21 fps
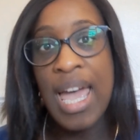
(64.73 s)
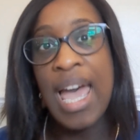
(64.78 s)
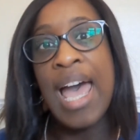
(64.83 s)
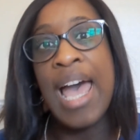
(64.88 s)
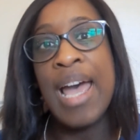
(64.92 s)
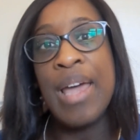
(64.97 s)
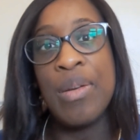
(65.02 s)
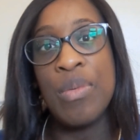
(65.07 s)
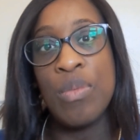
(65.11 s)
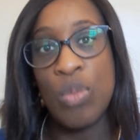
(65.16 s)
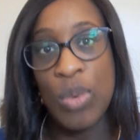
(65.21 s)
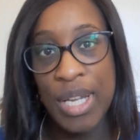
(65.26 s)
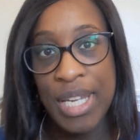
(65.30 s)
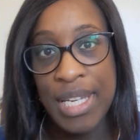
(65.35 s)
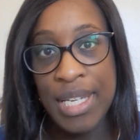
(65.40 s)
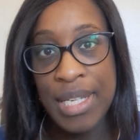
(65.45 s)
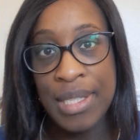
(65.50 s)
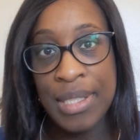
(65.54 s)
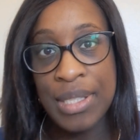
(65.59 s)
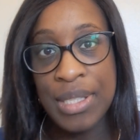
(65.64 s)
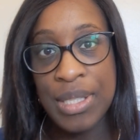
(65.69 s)
and
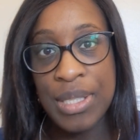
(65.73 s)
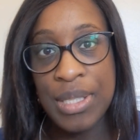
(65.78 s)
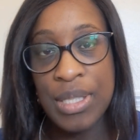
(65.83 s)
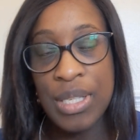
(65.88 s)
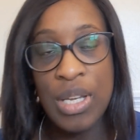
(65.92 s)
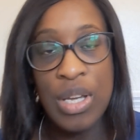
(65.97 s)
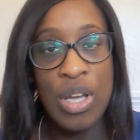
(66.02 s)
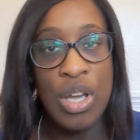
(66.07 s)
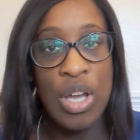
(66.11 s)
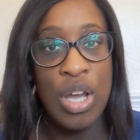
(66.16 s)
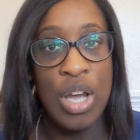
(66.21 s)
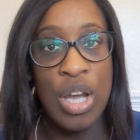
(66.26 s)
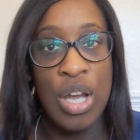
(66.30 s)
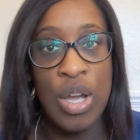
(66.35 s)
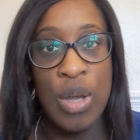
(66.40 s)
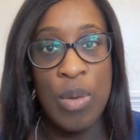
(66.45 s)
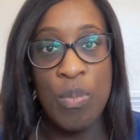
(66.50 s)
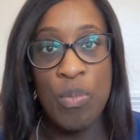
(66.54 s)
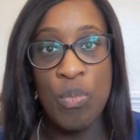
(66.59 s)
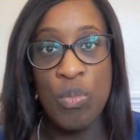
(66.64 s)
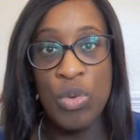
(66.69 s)
weeds,
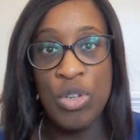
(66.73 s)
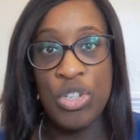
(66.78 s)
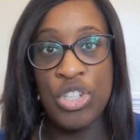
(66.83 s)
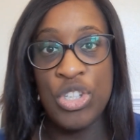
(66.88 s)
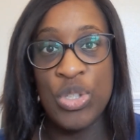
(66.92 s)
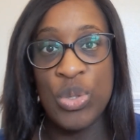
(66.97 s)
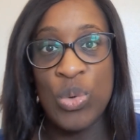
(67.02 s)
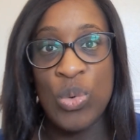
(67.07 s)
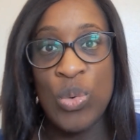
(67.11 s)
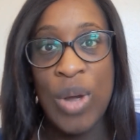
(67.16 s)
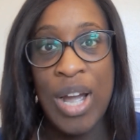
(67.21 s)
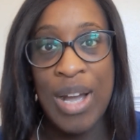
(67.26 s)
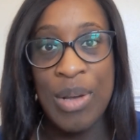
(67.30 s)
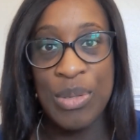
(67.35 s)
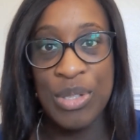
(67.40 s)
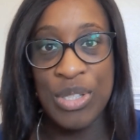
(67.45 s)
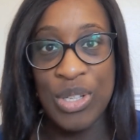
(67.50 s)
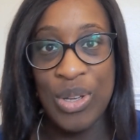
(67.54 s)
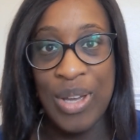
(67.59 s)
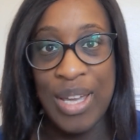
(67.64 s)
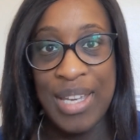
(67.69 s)
which is all
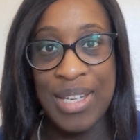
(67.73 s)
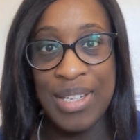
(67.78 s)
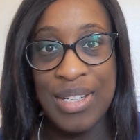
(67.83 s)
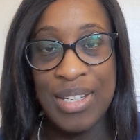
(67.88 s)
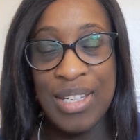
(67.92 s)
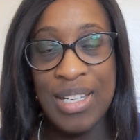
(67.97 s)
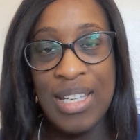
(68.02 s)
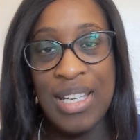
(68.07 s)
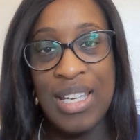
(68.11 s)
outside.